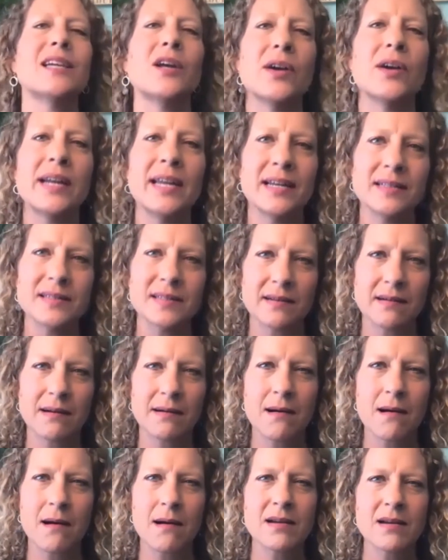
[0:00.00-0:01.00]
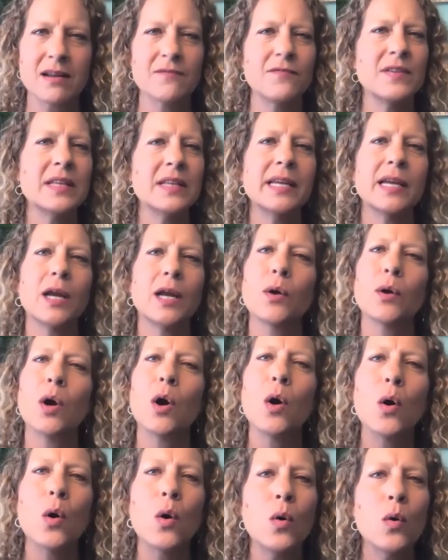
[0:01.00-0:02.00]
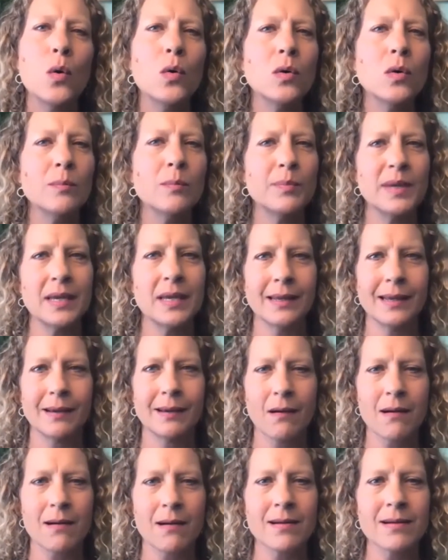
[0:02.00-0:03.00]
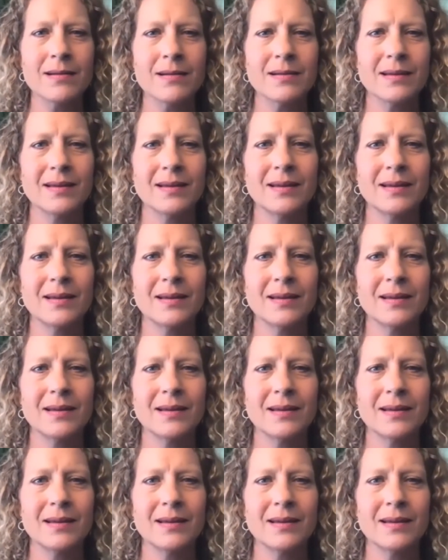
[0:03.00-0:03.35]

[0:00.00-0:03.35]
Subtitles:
our hands on our heart and feeling our own beating heart,